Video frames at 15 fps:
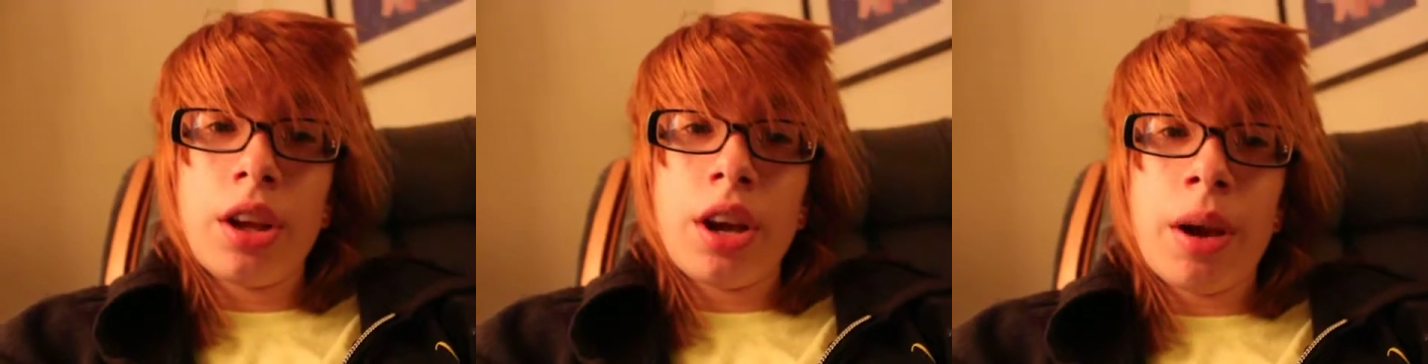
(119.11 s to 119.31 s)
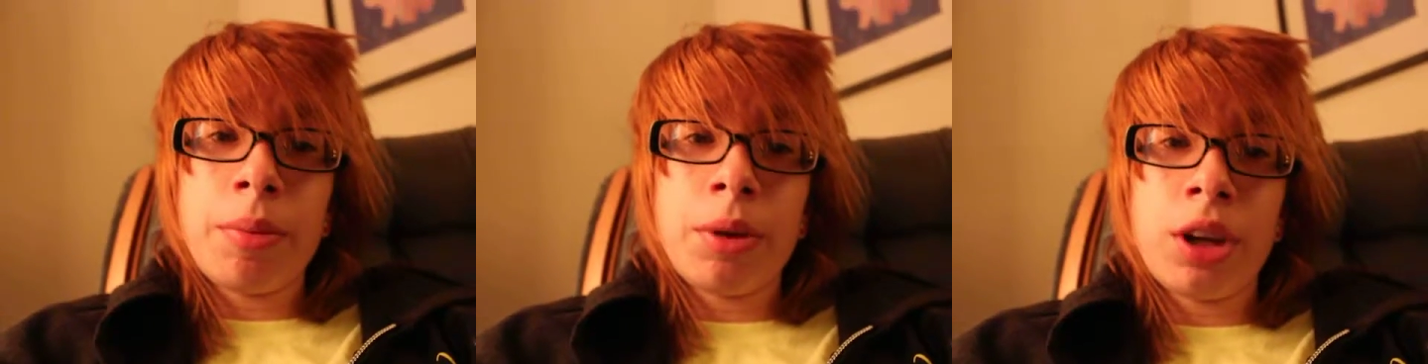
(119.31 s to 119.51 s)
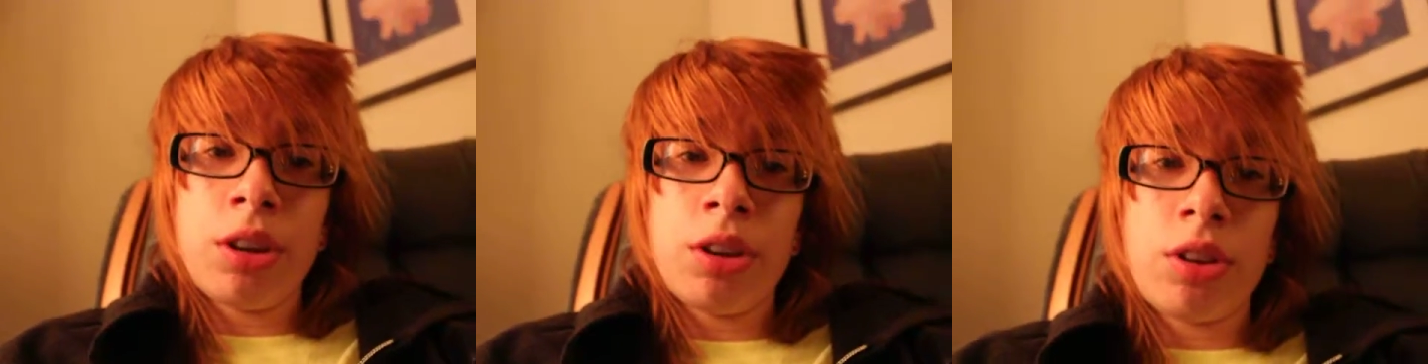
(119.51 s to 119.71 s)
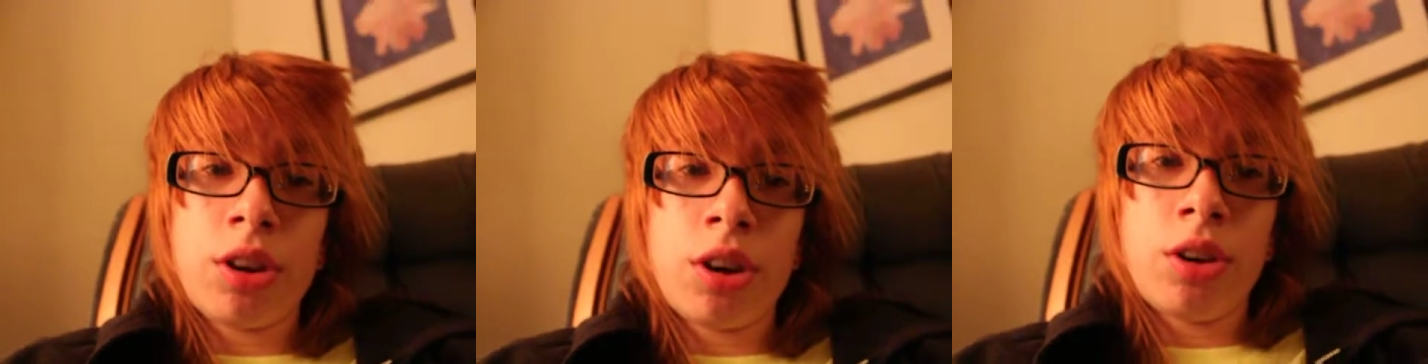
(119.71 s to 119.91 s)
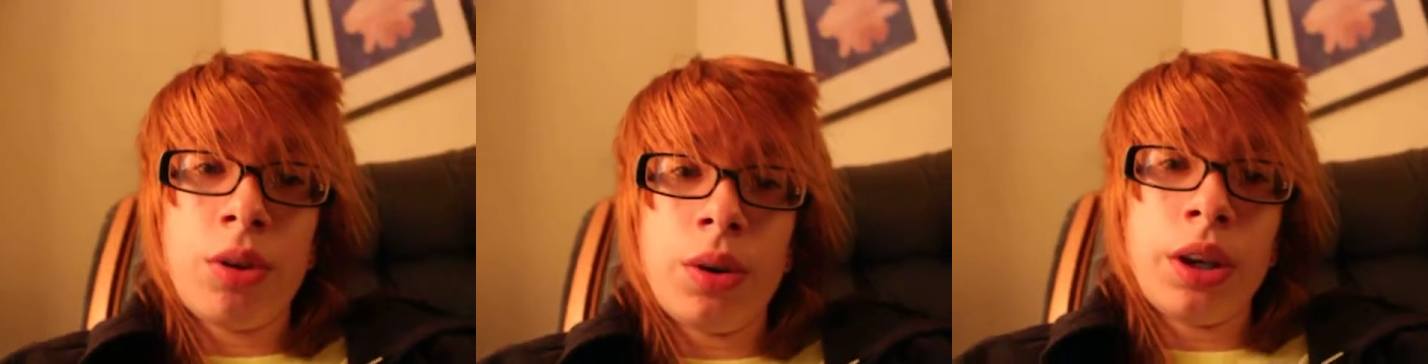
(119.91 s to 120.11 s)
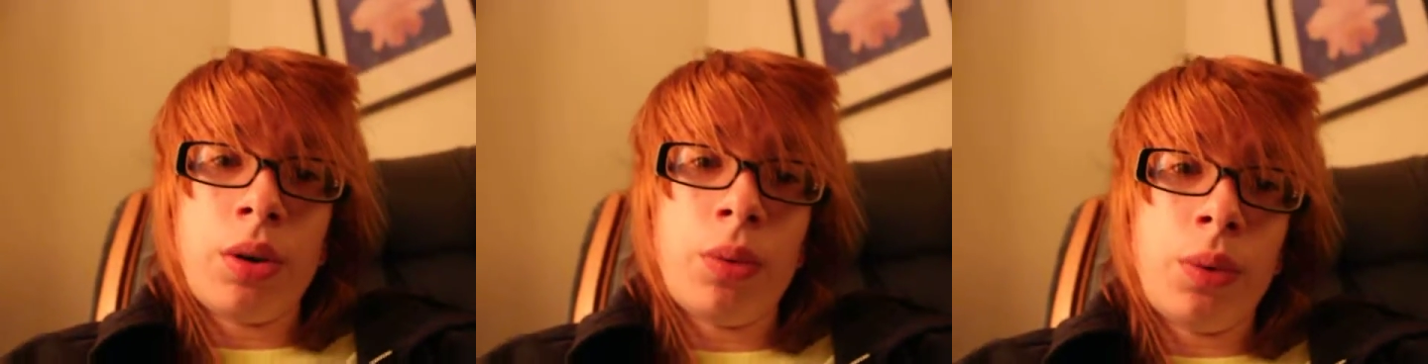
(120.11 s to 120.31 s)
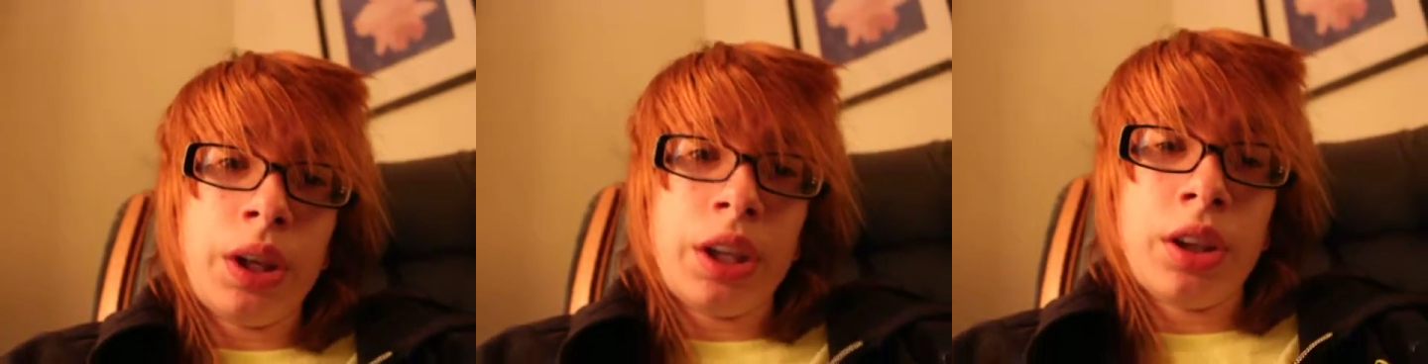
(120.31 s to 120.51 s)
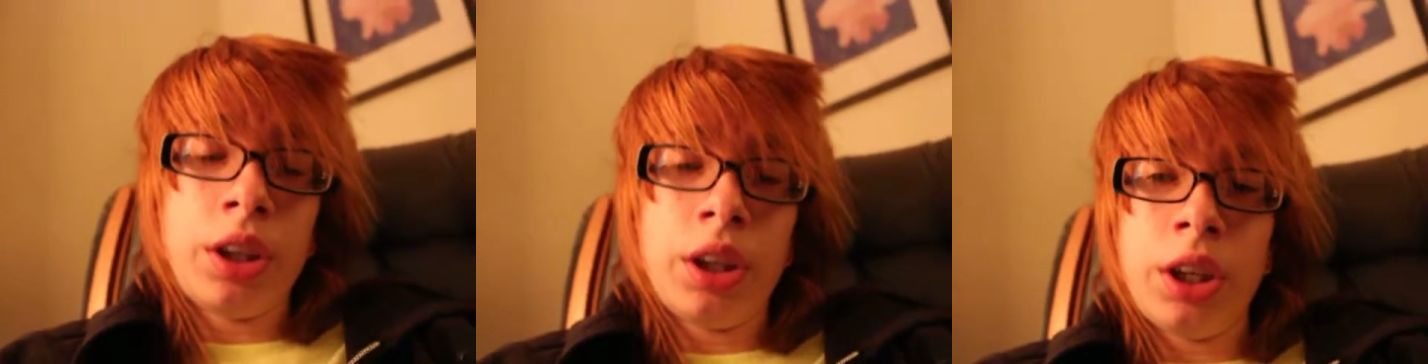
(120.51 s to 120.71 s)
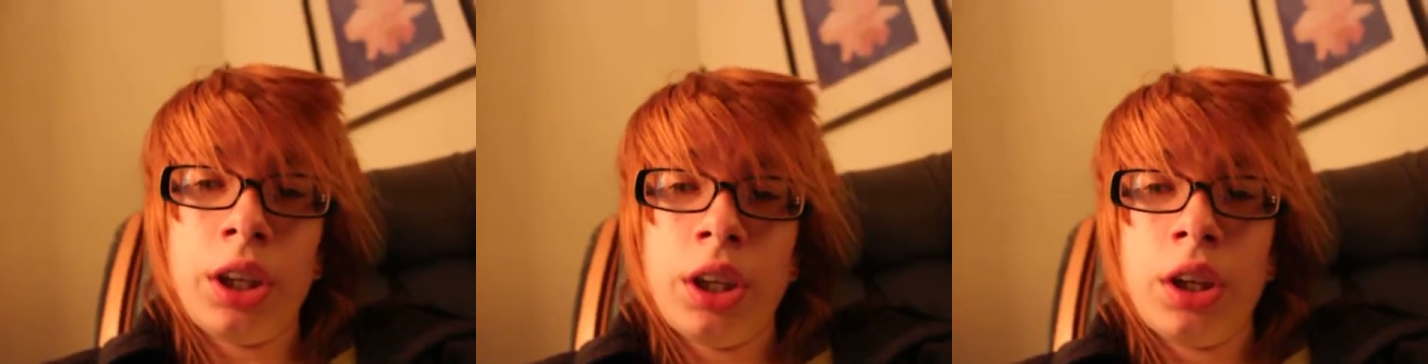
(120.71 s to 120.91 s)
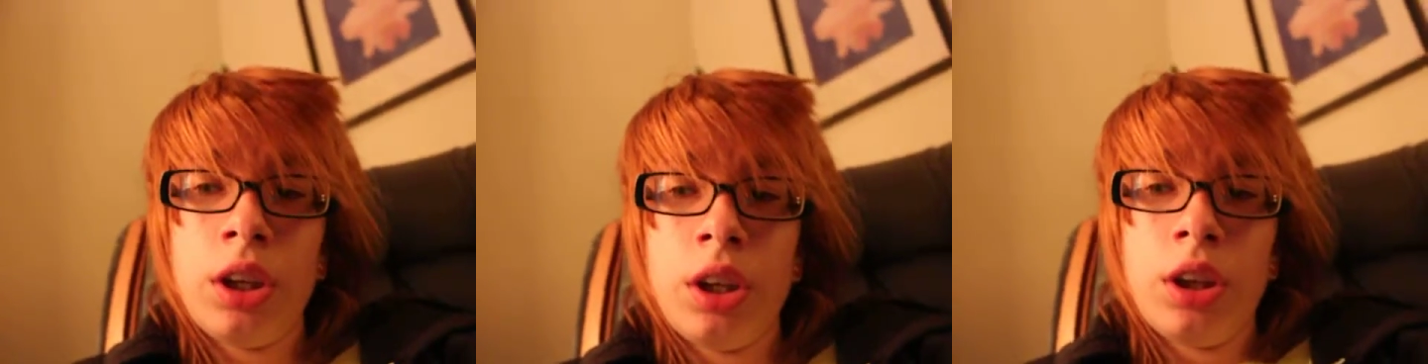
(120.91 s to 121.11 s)
I'm going to start doing a weekly
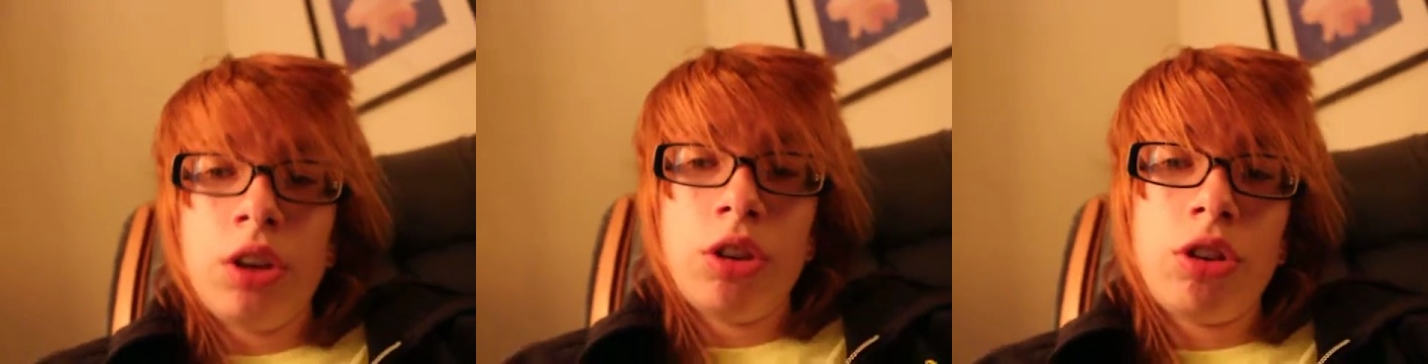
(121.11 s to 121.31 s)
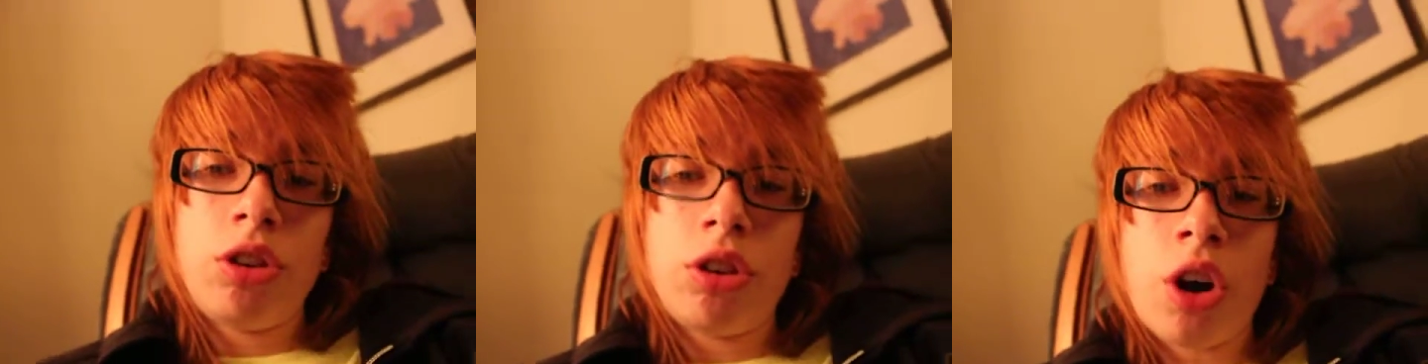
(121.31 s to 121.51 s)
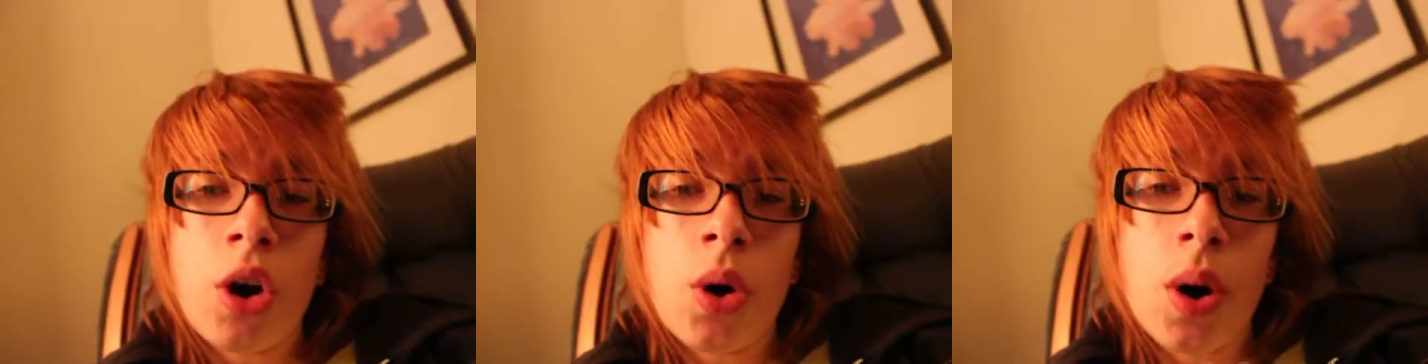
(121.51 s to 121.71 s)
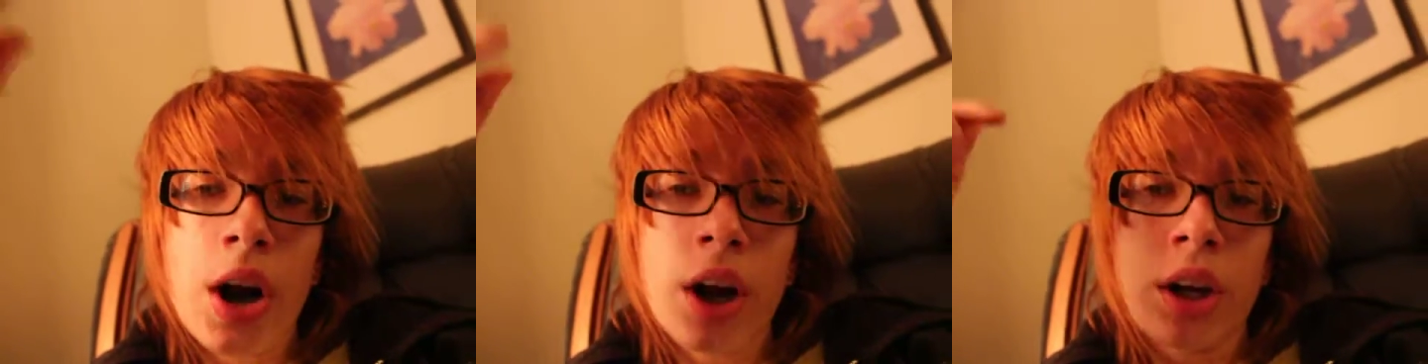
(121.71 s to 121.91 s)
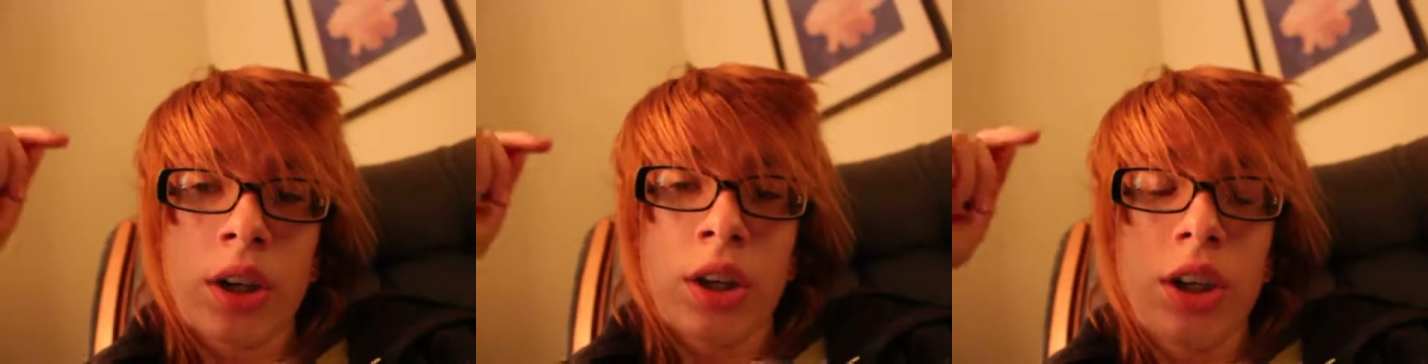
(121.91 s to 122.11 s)
show on